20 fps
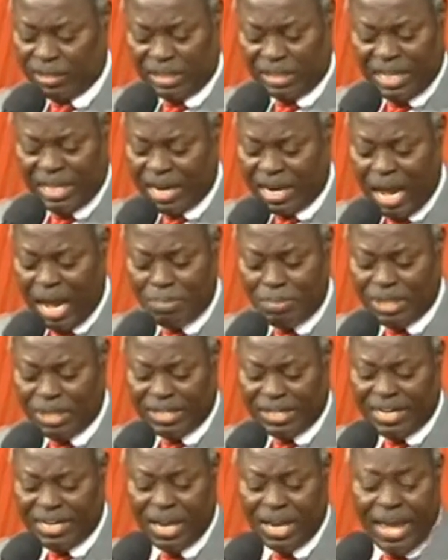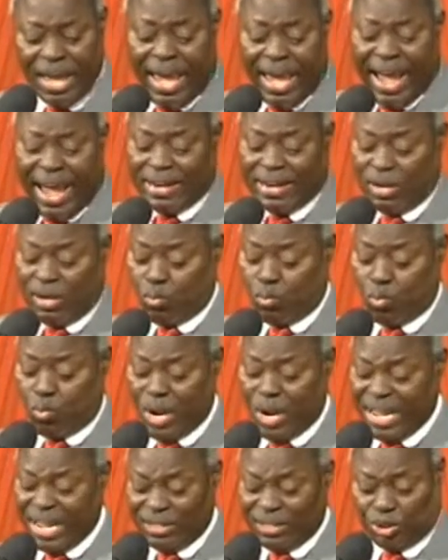inhabited, and the
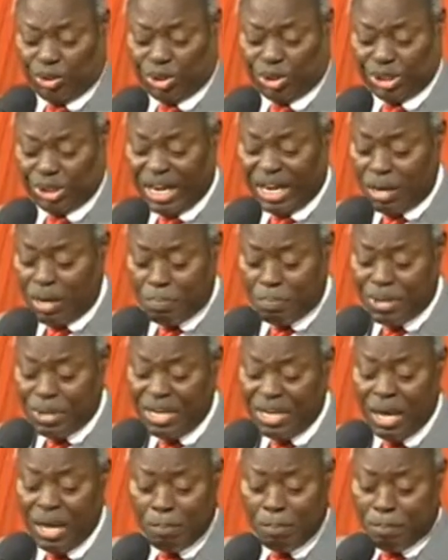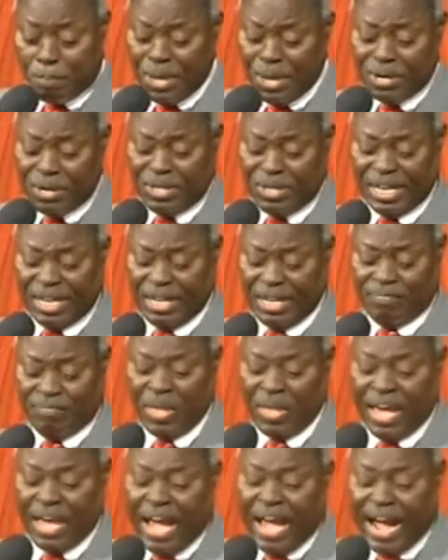ways shall be builded.
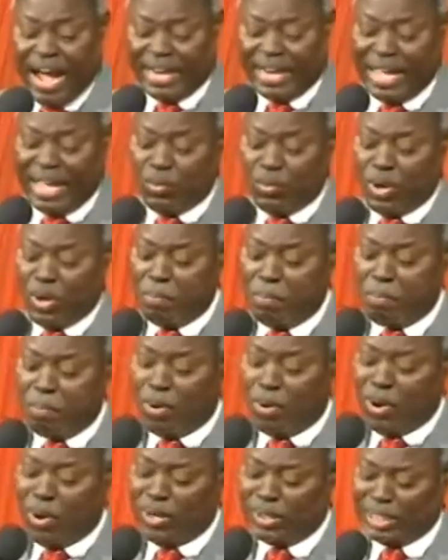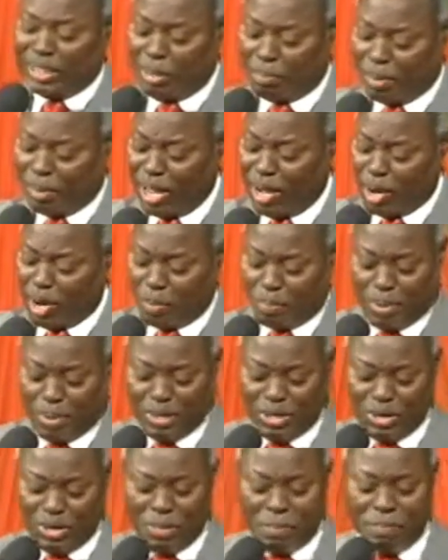And I will multiply
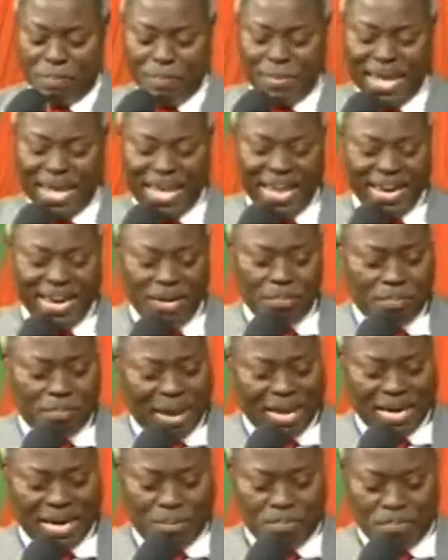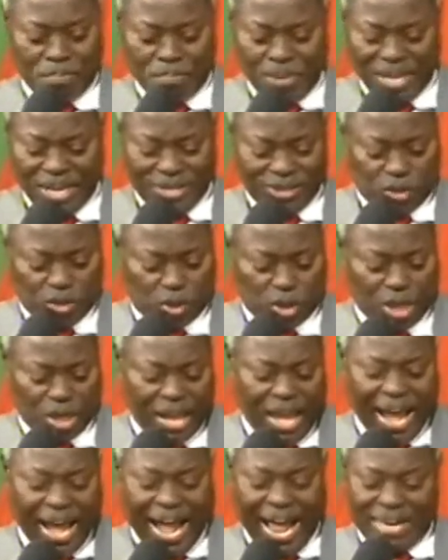upon you men, man and beast,
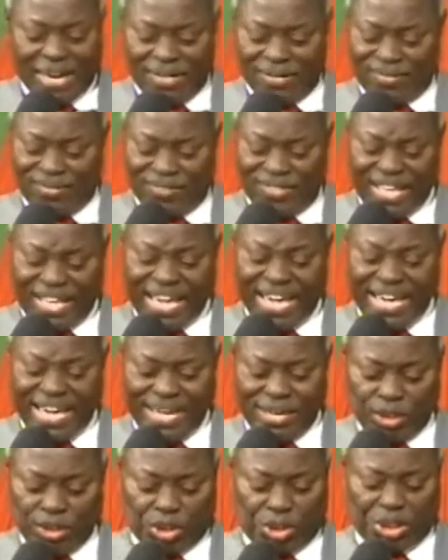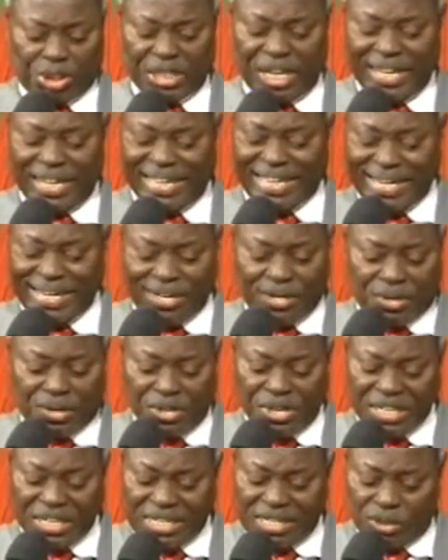and they shall
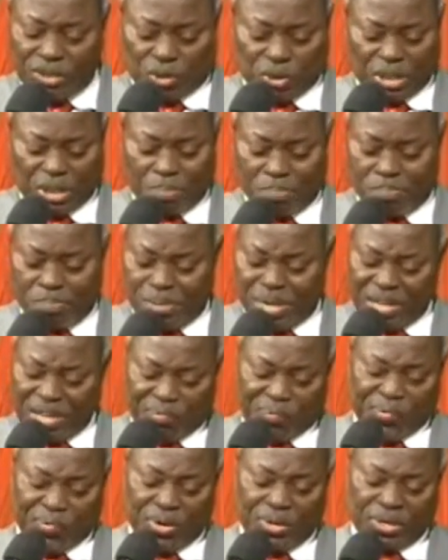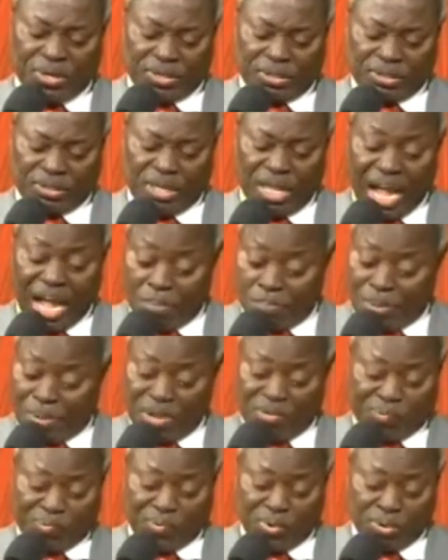increase and bring forth and
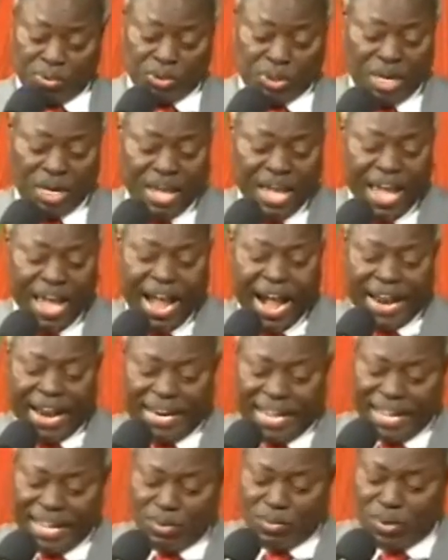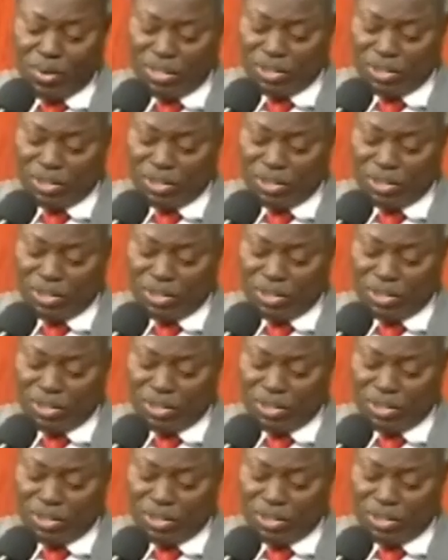bring forth, And I will